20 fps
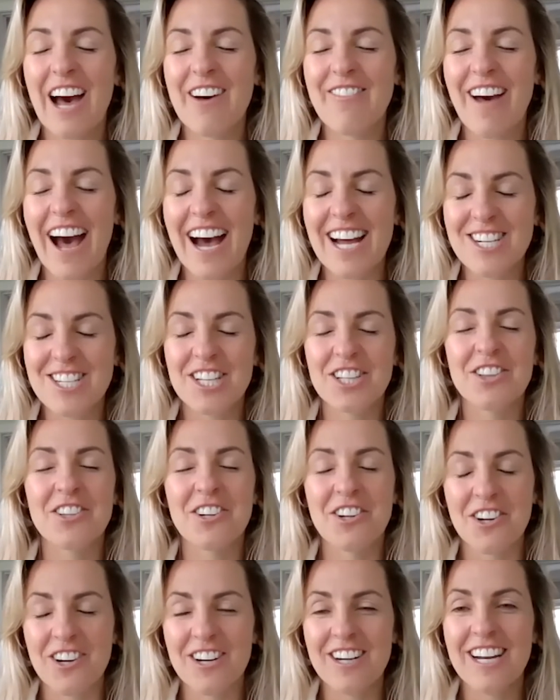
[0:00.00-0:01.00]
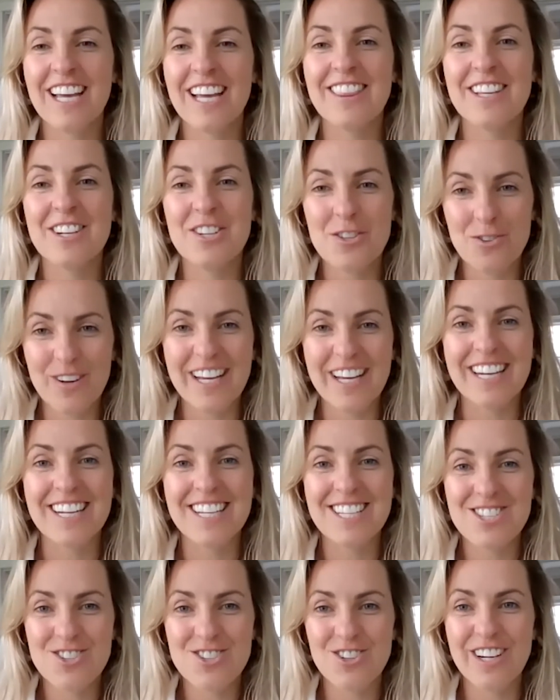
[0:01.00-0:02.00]
have had to learn in the new
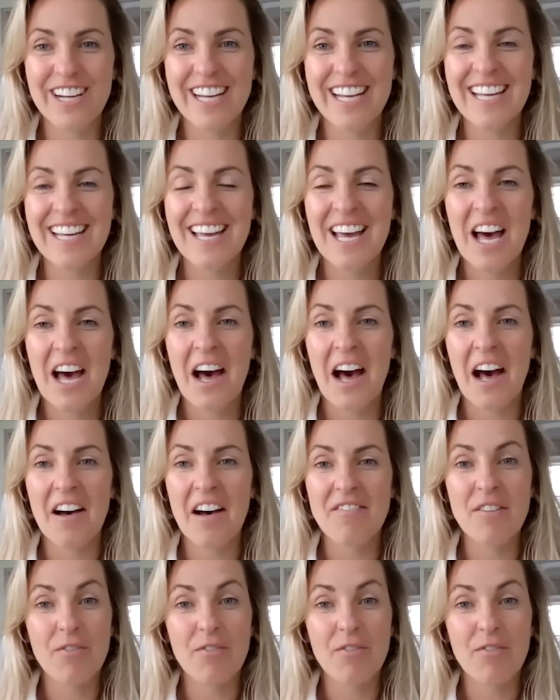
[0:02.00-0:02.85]
industry oh.